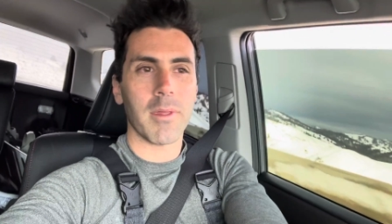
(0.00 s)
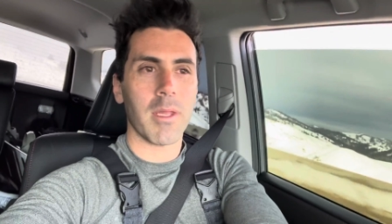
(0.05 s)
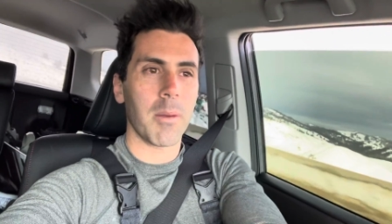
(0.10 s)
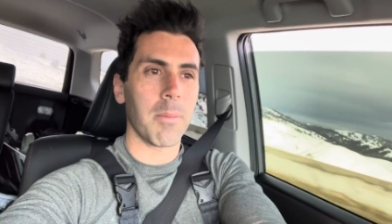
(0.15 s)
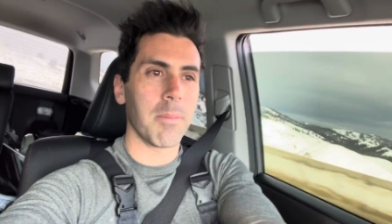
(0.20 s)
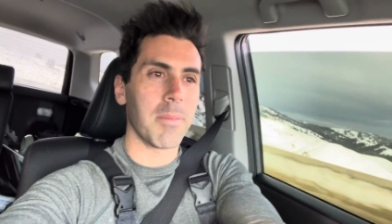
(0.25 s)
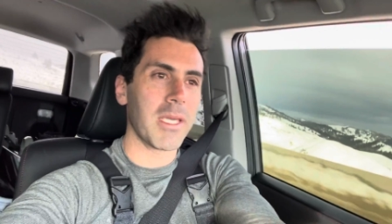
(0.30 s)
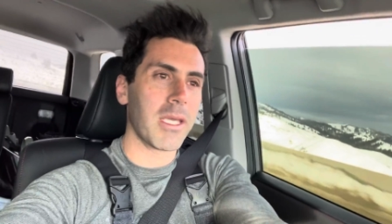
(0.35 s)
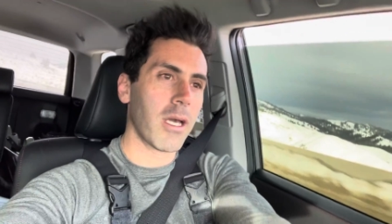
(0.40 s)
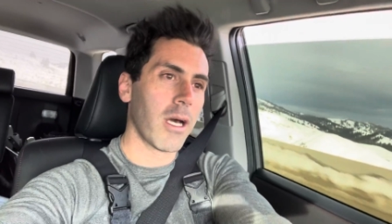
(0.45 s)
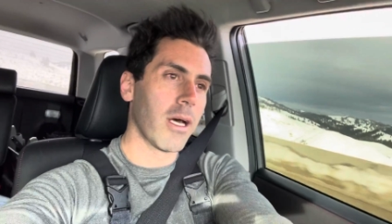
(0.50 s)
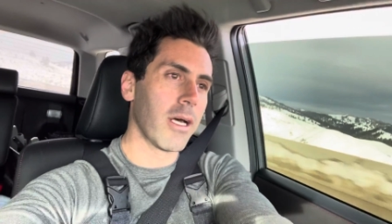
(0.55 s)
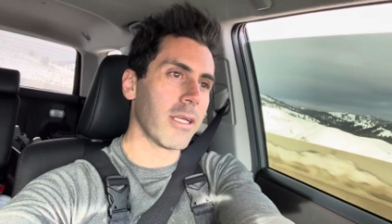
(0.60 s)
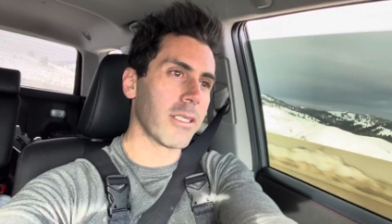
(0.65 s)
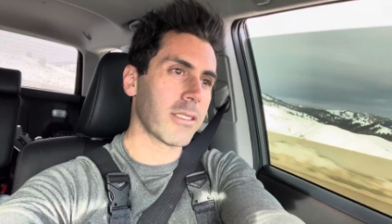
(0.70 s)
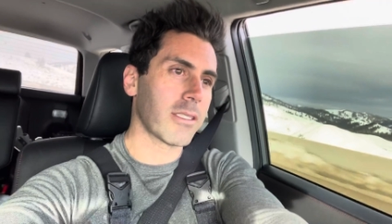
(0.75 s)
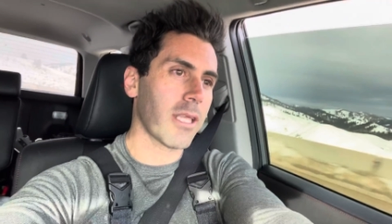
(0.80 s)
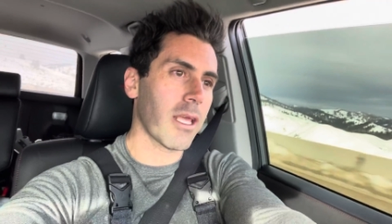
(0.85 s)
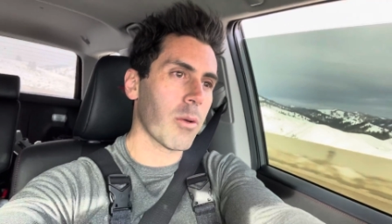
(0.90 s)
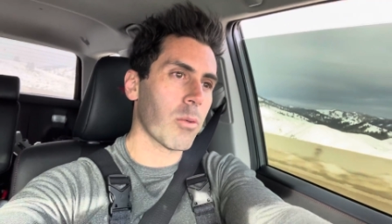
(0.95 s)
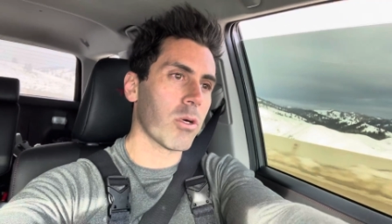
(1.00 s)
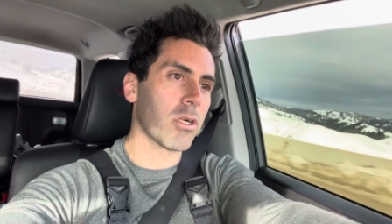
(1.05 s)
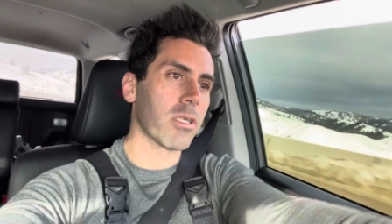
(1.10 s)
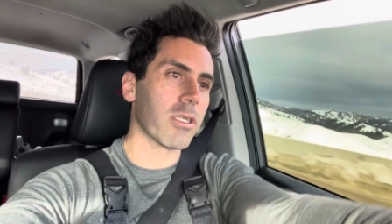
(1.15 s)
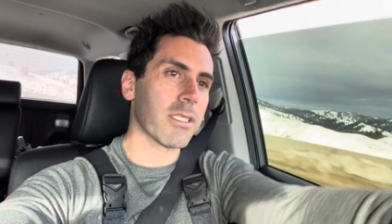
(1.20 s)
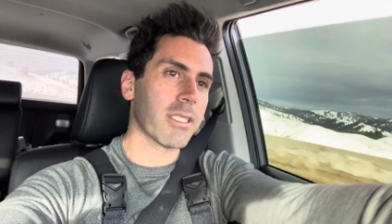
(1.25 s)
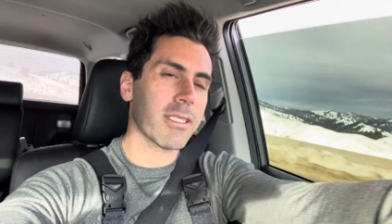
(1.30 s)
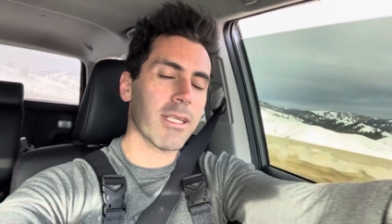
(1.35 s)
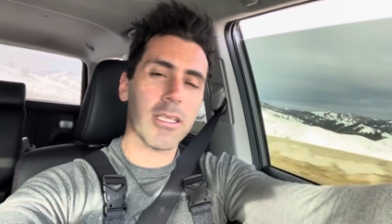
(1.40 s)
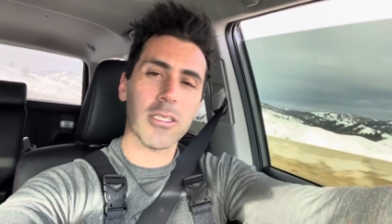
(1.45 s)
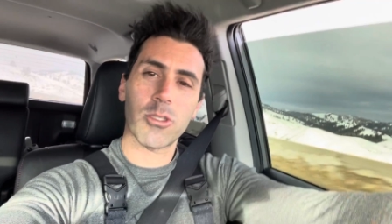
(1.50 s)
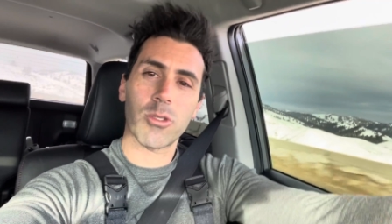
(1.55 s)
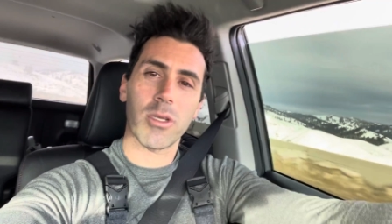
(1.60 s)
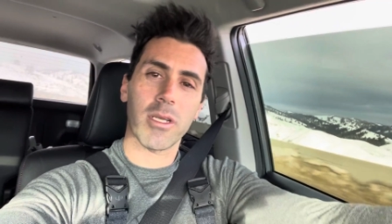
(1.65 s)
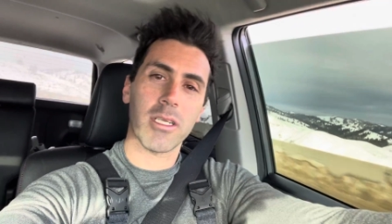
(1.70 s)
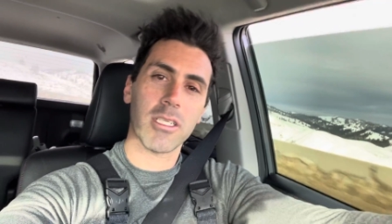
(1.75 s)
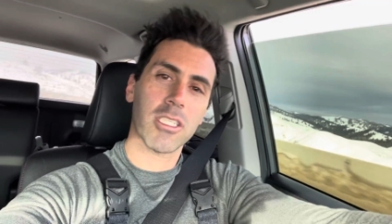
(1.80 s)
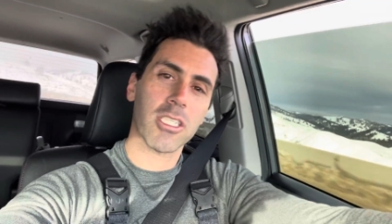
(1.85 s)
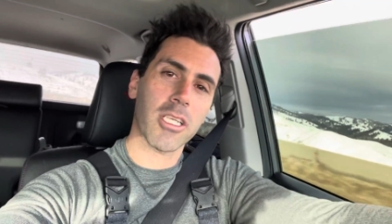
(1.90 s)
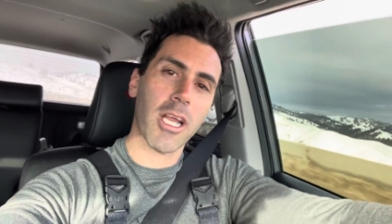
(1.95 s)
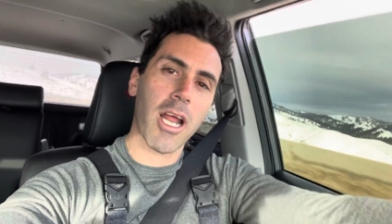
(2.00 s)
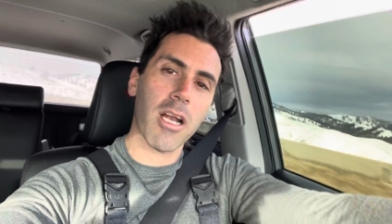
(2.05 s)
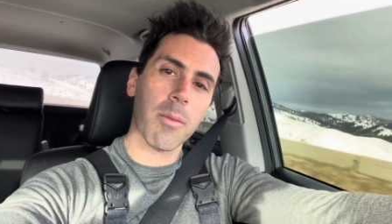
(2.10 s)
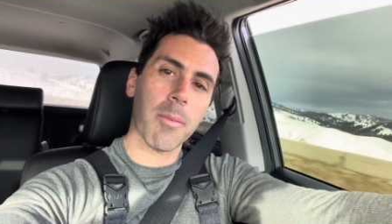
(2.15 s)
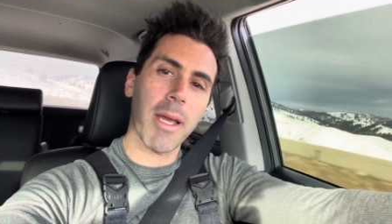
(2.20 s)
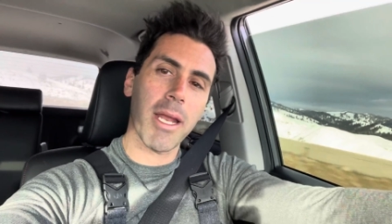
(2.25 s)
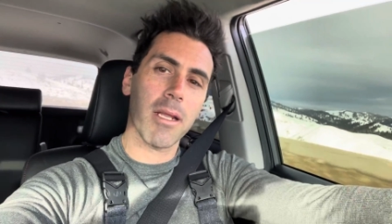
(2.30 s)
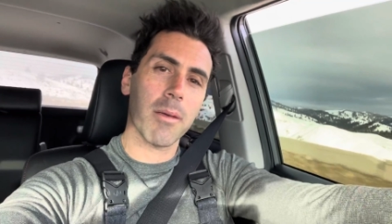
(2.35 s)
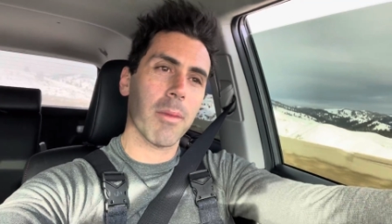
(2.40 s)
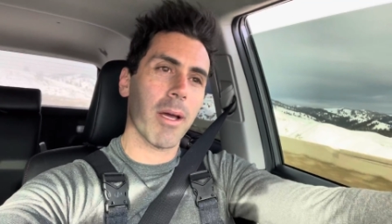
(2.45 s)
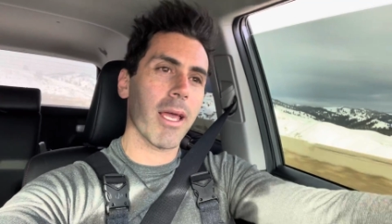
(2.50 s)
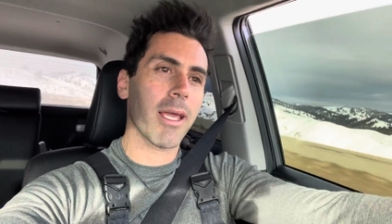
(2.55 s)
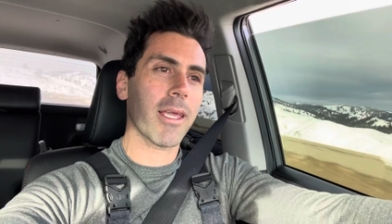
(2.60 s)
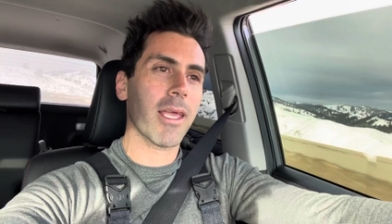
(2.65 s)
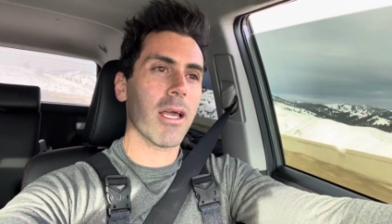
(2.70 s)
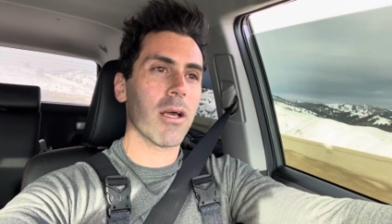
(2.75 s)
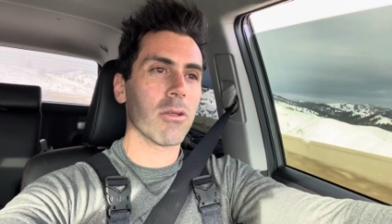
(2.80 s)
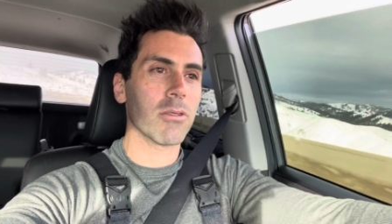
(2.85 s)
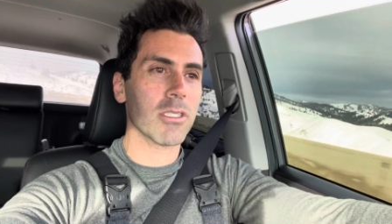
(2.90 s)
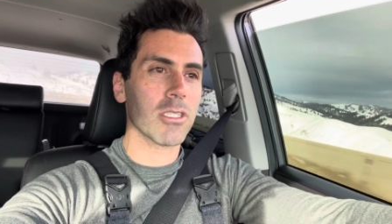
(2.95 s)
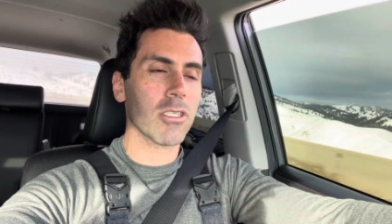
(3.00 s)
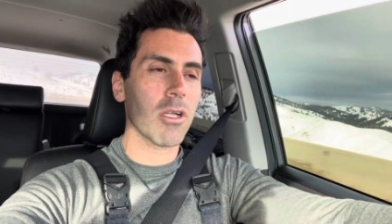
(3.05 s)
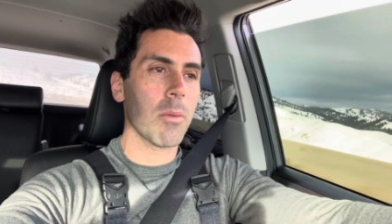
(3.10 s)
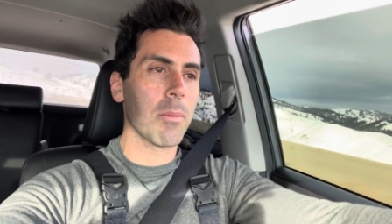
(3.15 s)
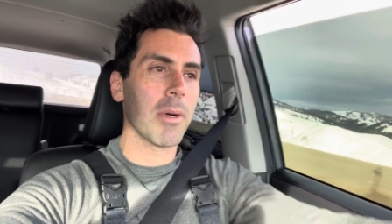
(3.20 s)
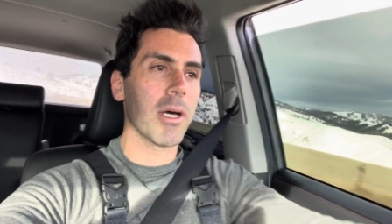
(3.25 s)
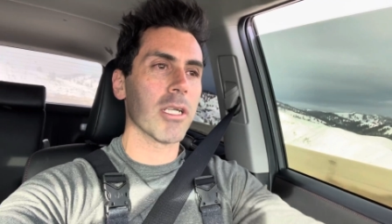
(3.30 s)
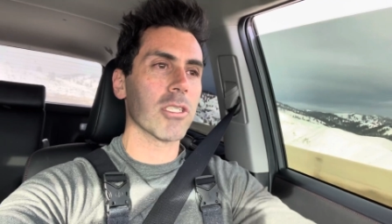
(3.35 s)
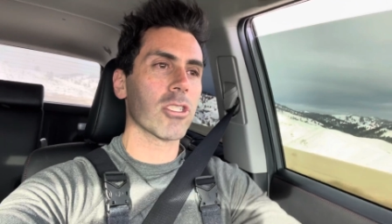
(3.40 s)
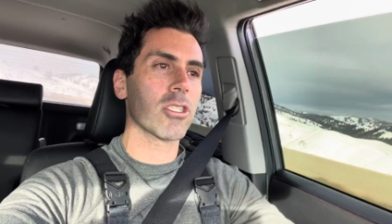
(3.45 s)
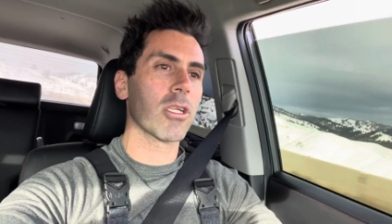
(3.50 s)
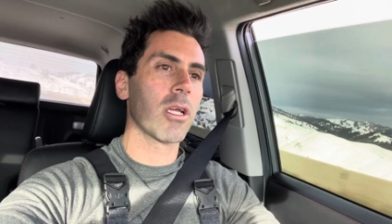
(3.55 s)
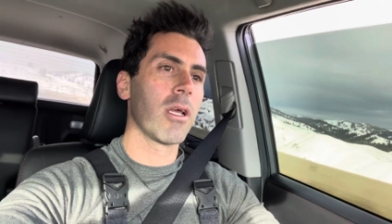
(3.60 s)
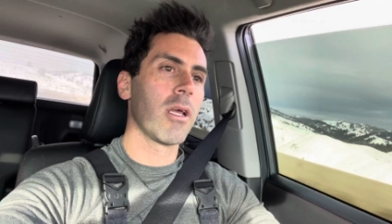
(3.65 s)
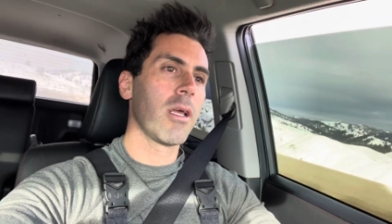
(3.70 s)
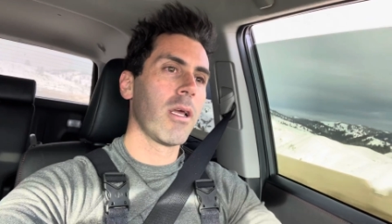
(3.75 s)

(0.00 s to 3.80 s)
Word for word: because they were censoring and shadow banning my account so much.